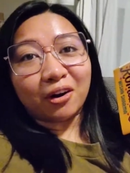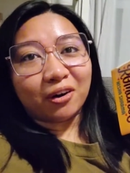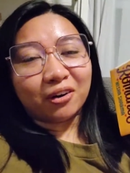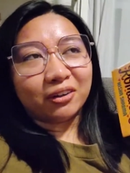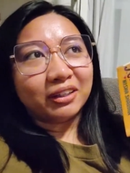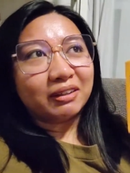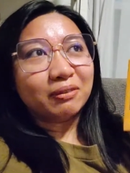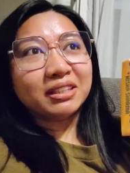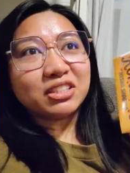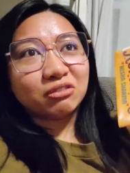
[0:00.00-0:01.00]
her,
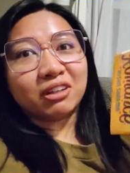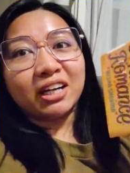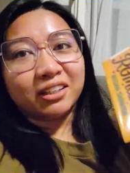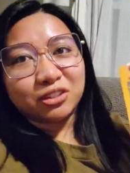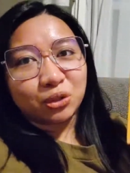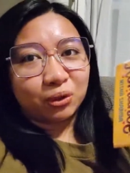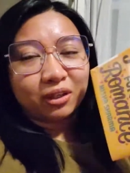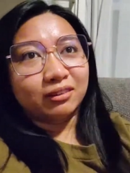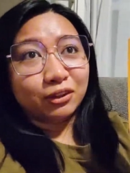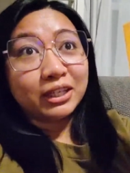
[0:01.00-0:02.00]
with Radha jo-
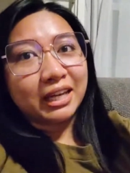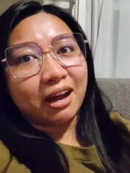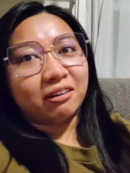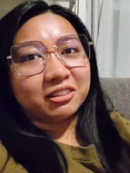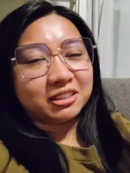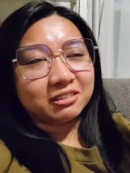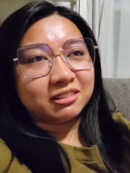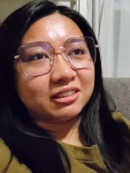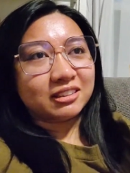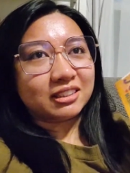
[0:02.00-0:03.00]
learning how to
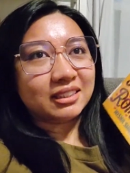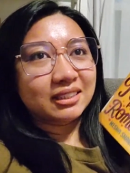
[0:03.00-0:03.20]
cook.